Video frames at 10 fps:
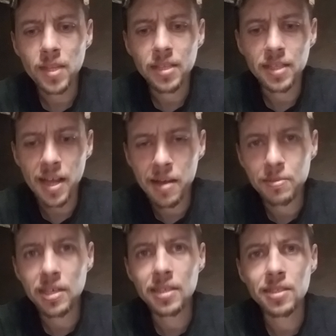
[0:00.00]

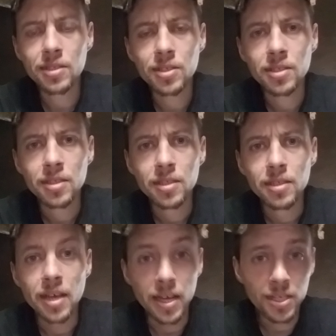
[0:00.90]
Tompkins,
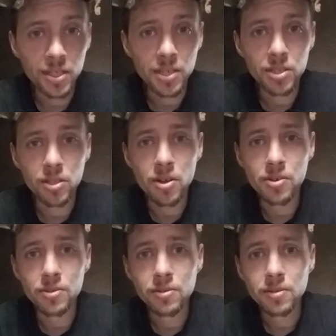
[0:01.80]
S&S
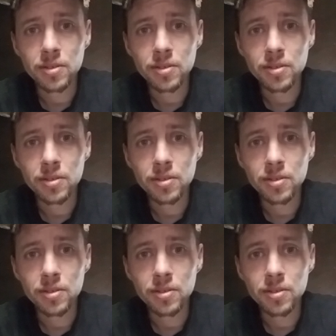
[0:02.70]
Stone.